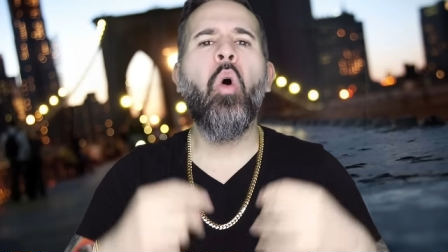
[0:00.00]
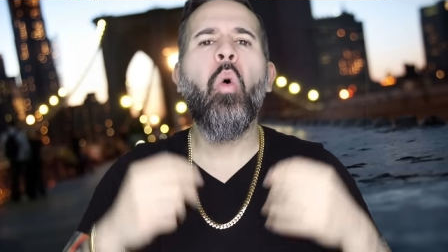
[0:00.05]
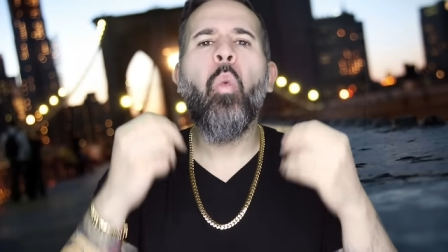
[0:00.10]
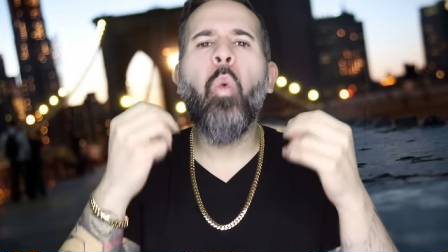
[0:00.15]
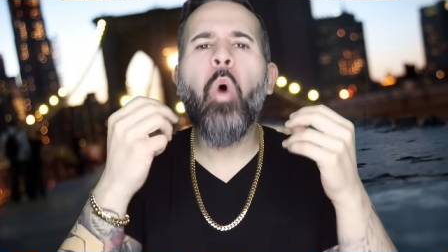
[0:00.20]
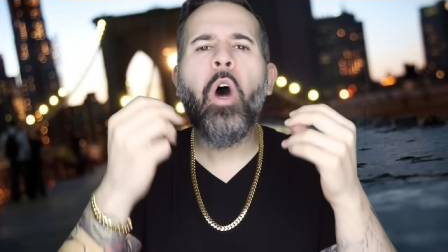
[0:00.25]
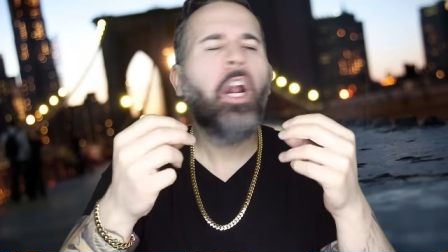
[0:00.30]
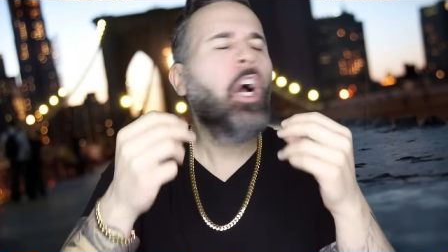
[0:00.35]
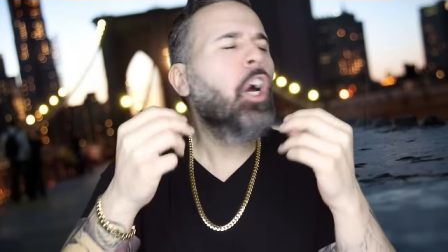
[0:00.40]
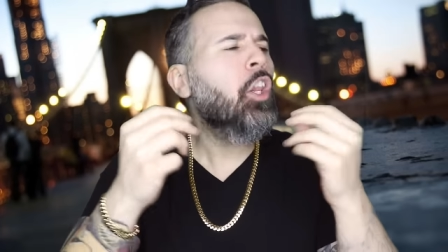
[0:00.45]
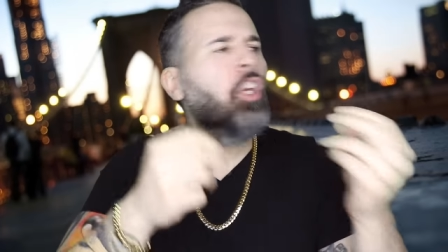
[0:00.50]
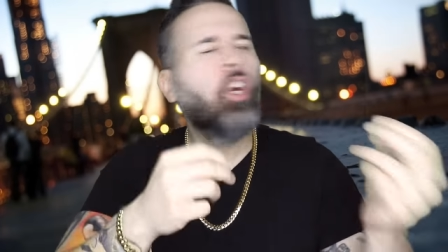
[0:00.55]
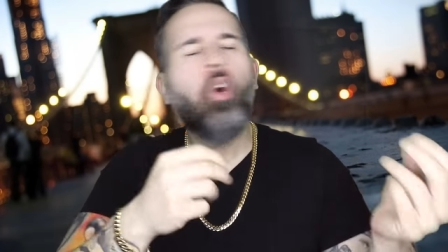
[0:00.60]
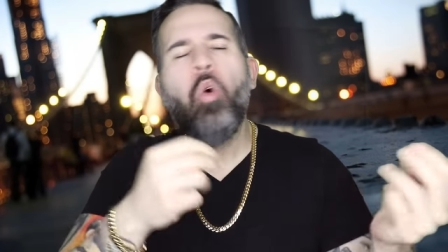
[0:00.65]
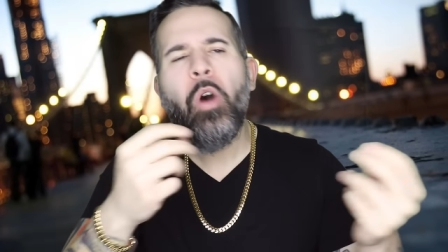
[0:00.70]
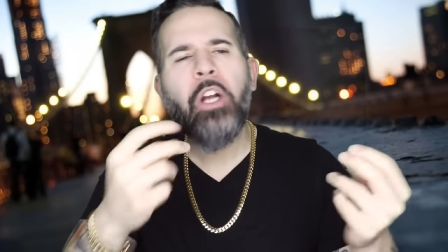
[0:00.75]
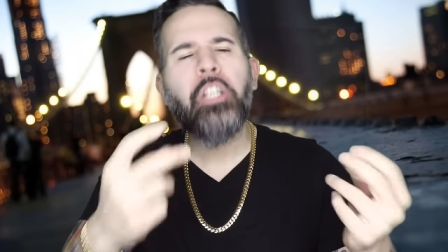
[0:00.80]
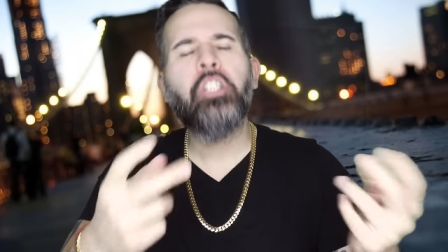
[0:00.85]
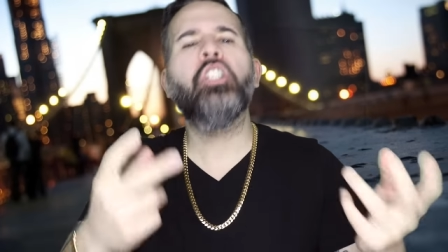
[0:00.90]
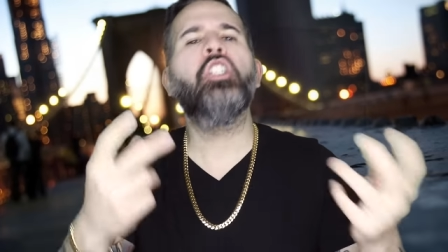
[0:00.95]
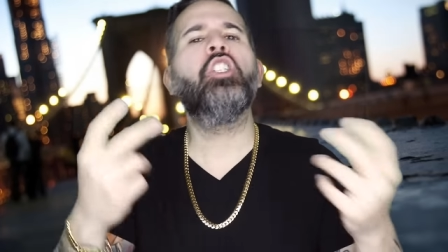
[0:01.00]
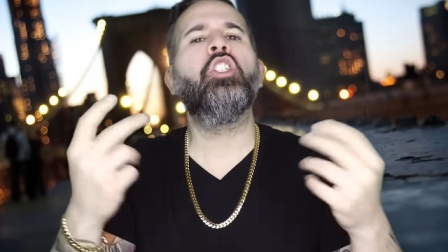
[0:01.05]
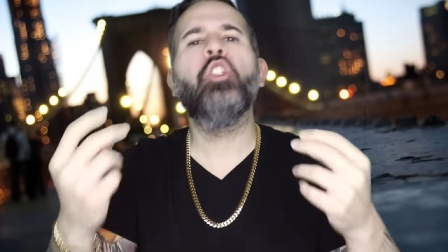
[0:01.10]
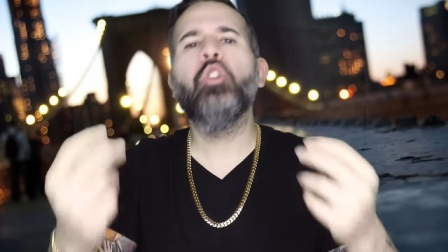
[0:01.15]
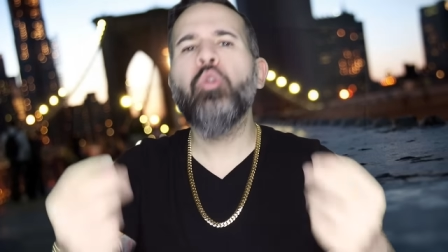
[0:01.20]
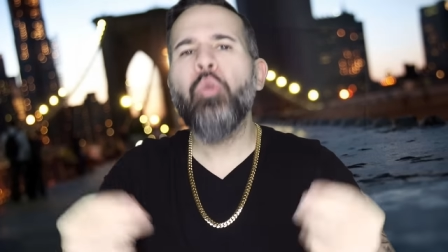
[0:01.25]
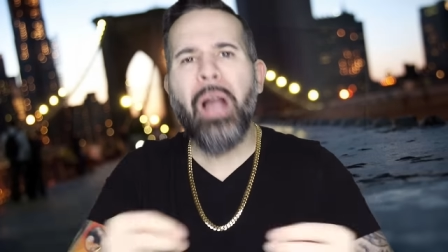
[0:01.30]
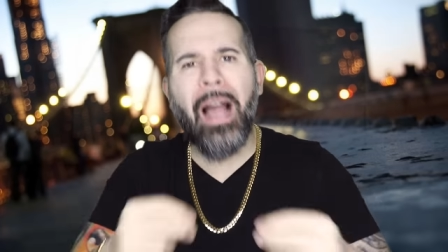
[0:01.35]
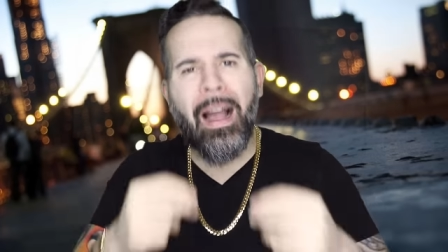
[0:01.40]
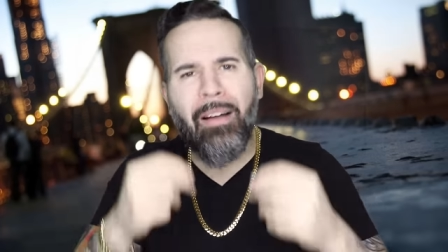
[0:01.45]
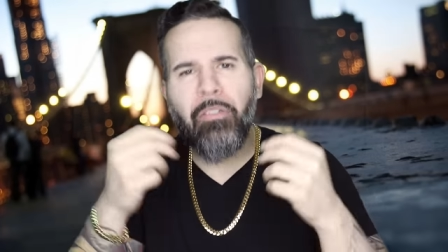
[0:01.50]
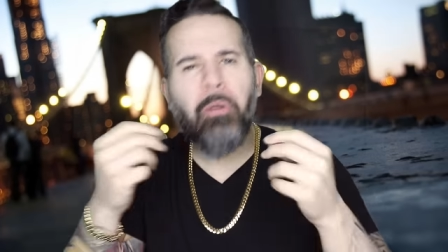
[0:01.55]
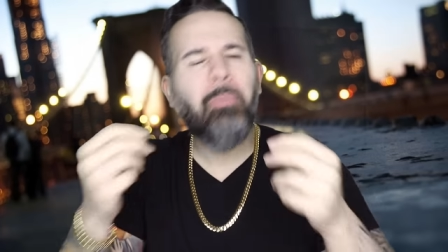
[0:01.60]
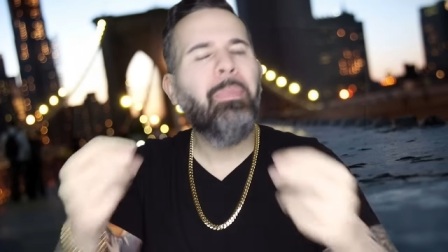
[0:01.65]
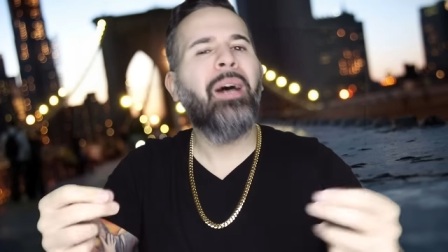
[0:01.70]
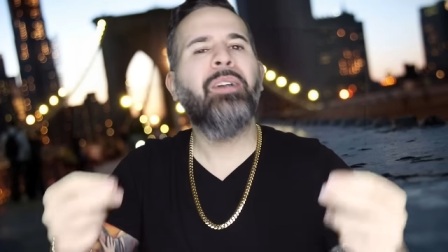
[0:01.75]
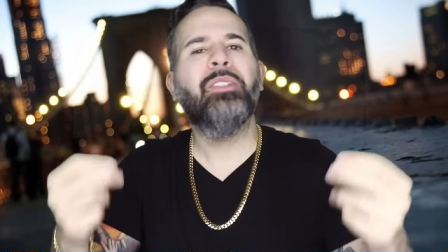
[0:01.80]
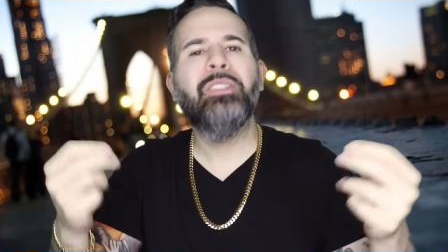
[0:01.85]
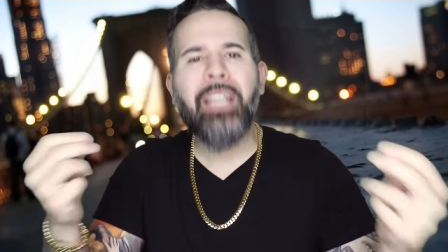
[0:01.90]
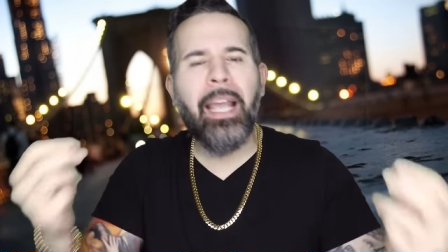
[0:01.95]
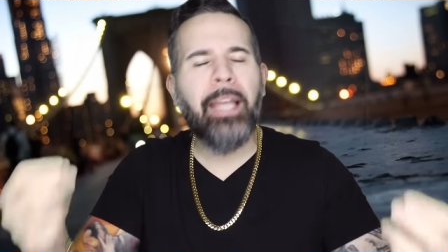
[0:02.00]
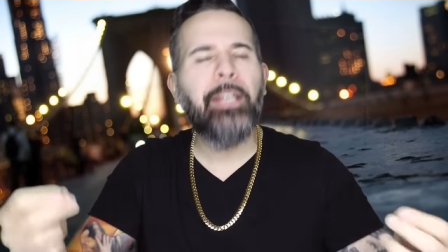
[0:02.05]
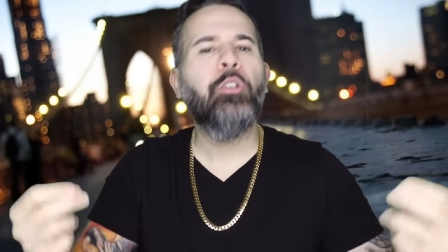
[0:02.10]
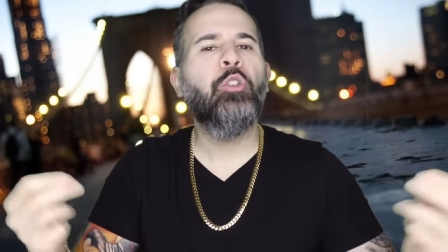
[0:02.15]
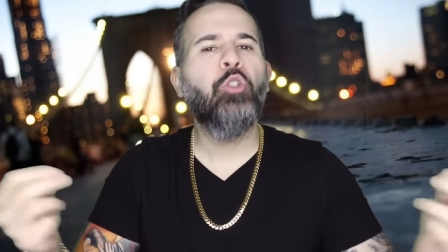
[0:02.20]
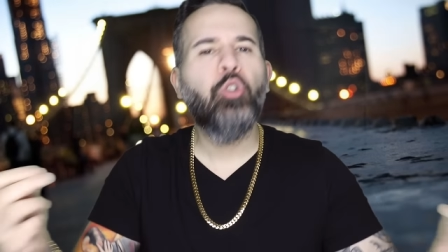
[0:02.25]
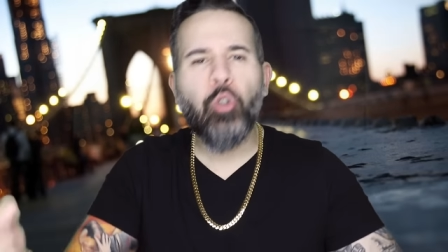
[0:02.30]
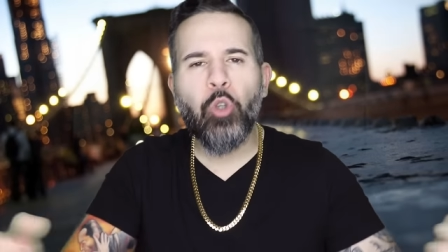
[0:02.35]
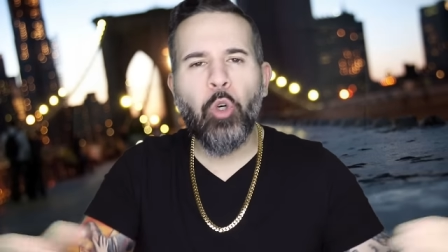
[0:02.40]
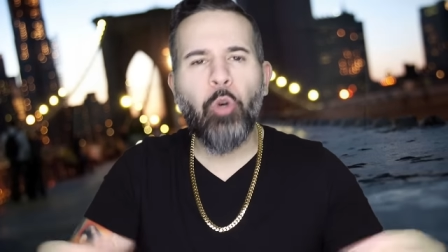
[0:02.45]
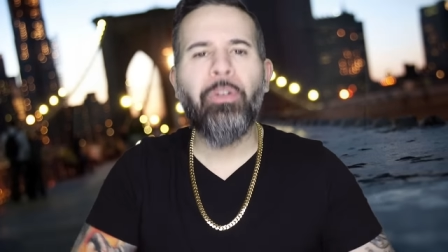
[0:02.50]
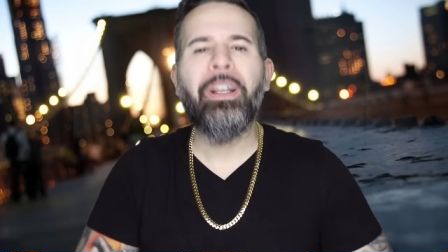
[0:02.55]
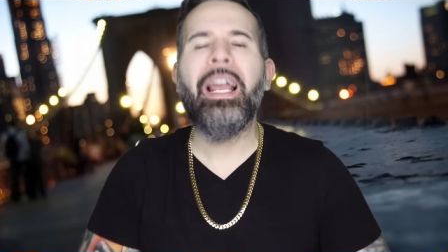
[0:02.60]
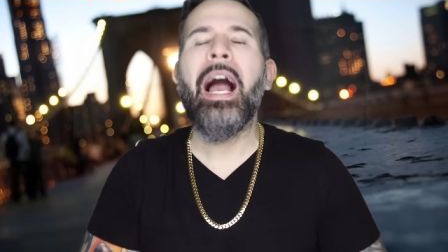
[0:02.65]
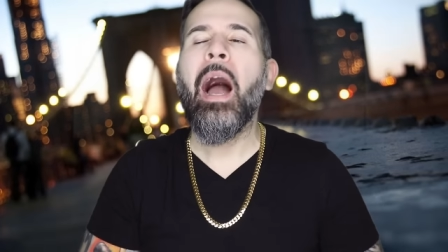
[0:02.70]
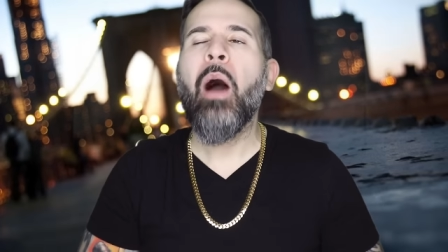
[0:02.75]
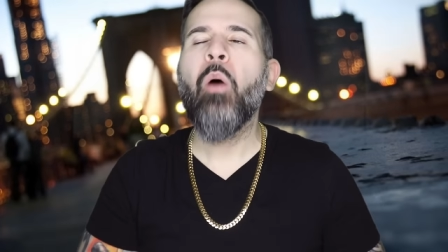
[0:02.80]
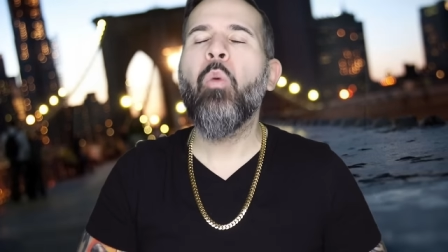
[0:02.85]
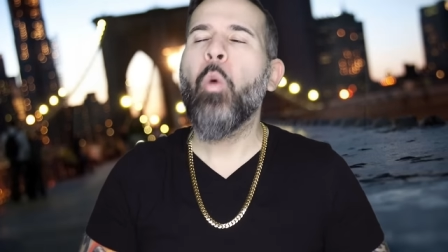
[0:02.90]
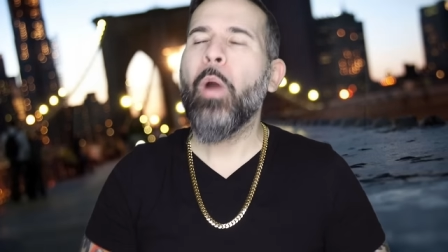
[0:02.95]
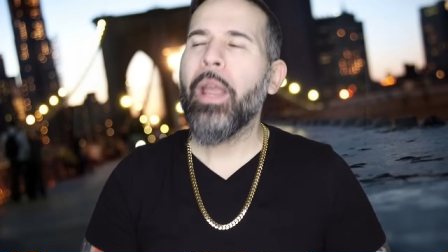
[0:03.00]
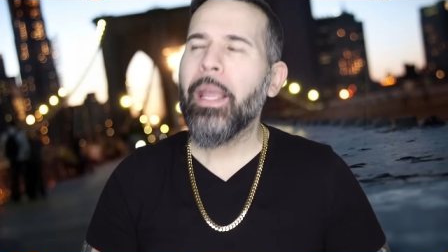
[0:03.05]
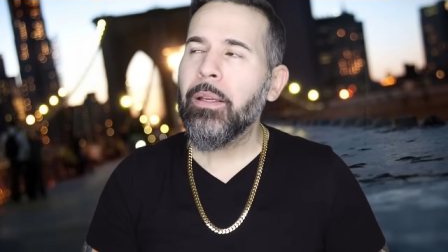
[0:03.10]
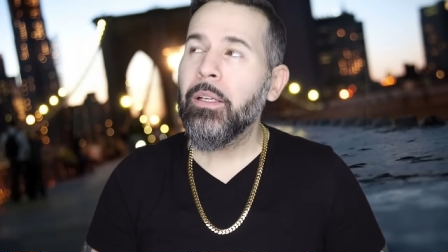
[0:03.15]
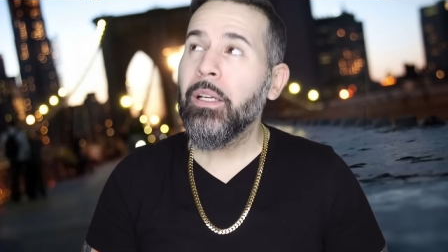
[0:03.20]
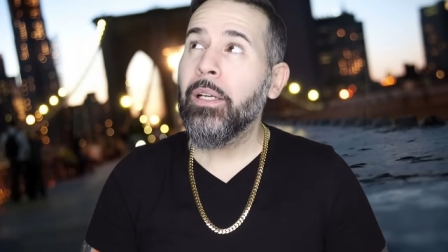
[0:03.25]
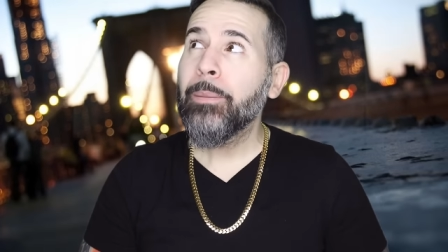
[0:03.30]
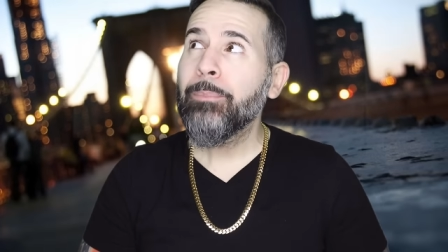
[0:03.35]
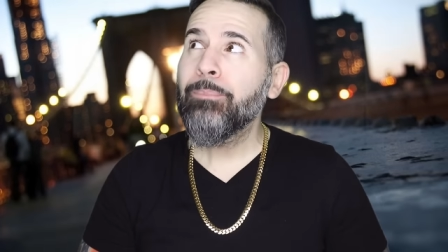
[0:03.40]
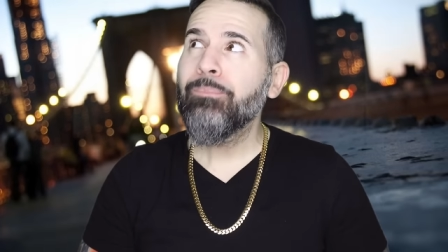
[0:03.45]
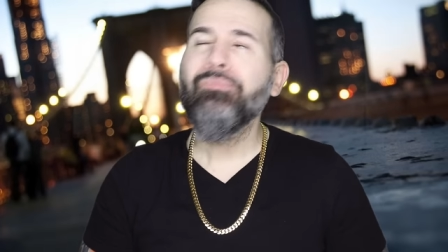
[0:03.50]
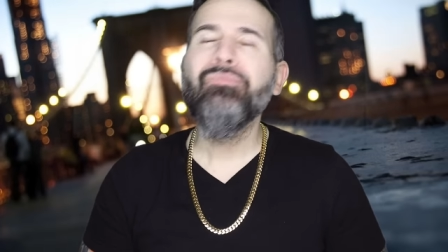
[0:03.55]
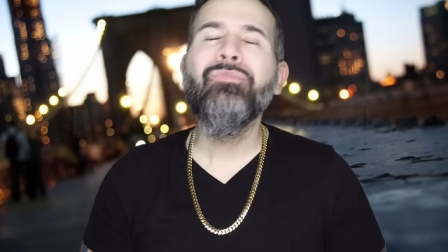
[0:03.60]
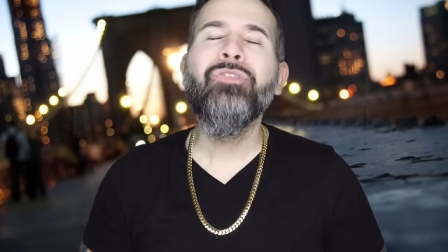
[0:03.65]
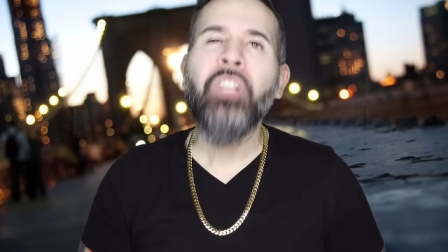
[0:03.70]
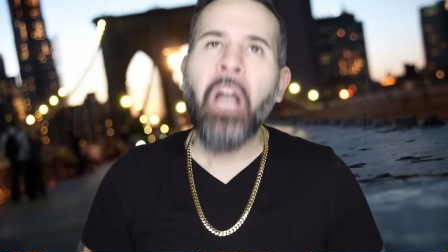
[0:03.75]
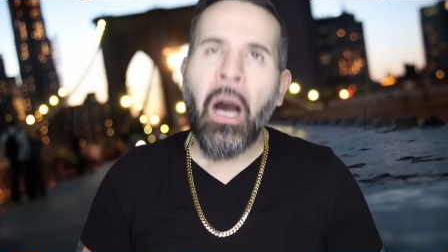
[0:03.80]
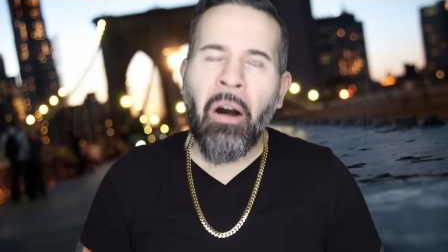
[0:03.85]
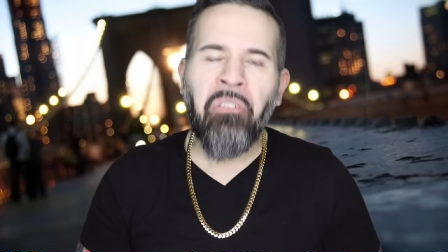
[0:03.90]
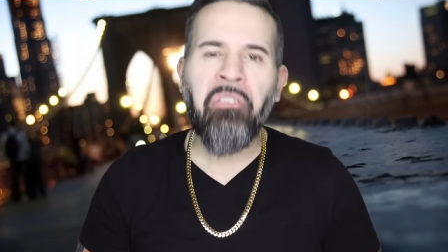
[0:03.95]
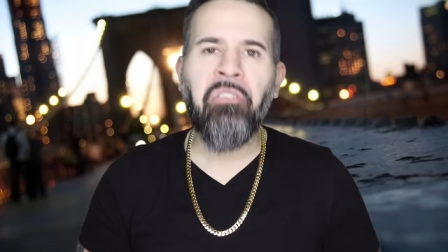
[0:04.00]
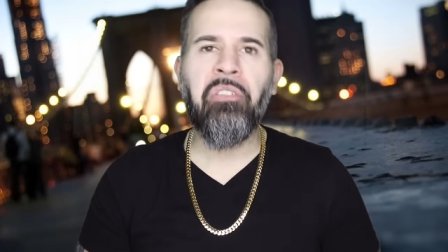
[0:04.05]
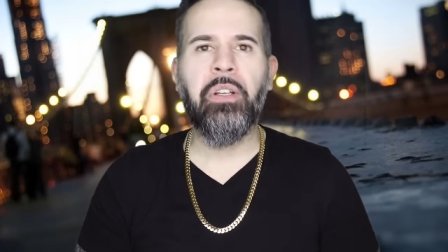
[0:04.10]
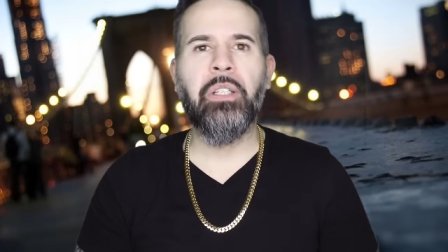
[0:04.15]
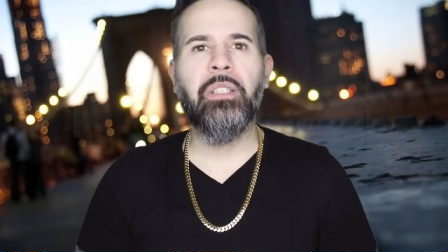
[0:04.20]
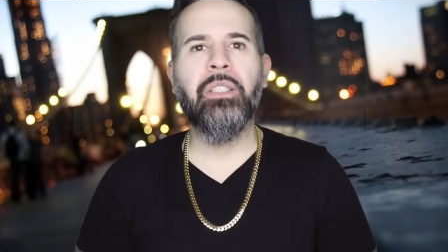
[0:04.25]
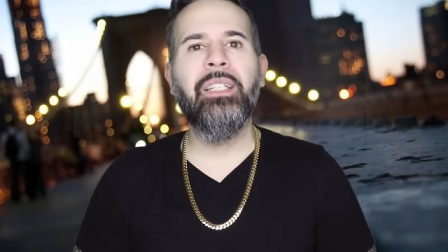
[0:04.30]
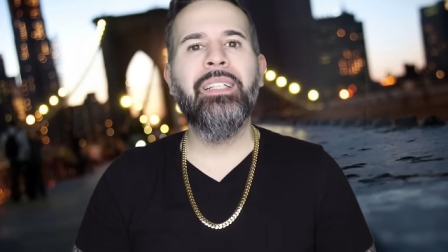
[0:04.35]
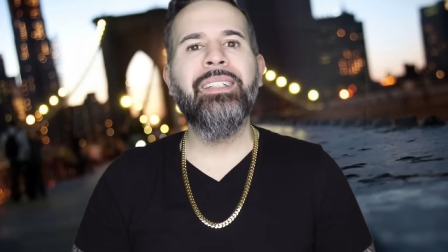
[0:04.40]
What other questions do you have about Daniel Jewelry? I'll wait, nothing.